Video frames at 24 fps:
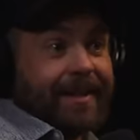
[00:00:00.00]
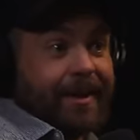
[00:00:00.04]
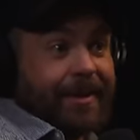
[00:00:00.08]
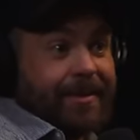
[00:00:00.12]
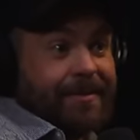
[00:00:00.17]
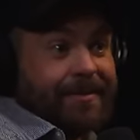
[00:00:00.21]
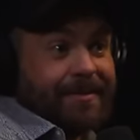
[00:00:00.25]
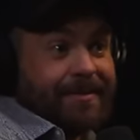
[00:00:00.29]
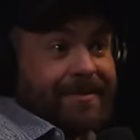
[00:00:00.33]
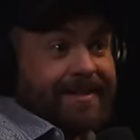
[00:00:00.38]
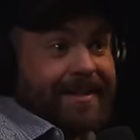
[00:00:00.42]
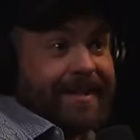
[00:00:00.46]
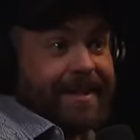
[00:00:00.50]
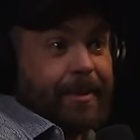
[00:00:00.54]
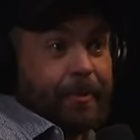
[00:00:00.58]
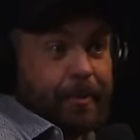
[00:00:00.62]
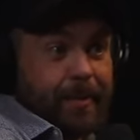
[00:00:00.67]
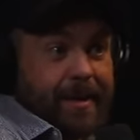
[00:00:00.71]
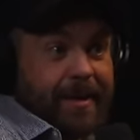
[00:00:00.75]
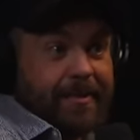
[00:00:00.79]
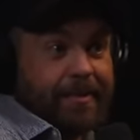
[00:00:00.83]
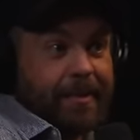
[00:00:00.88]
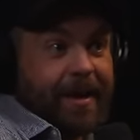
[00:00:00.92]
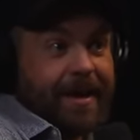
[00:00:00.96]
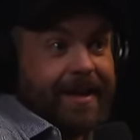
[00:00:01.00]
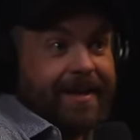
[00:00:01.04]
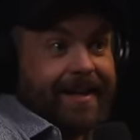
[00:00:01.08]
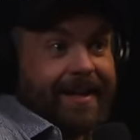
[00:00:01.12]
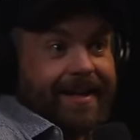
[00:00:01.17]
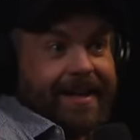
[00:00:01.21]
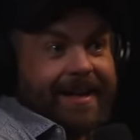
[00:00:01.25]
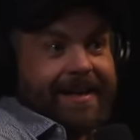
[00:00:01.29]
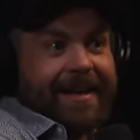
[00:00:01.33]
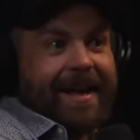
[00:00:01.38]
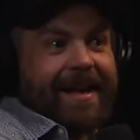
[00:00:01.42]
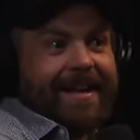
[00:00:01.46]
though in a weird yeah. way. Oh,
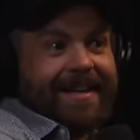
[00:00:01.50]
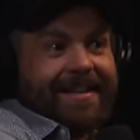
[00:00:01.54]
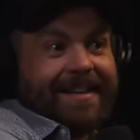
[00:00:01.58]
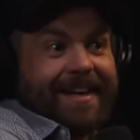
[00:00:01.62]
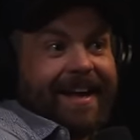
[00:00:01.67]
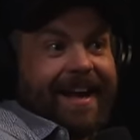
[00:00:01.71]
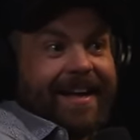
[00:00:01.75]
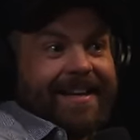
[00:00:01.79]
like oh, I kind of so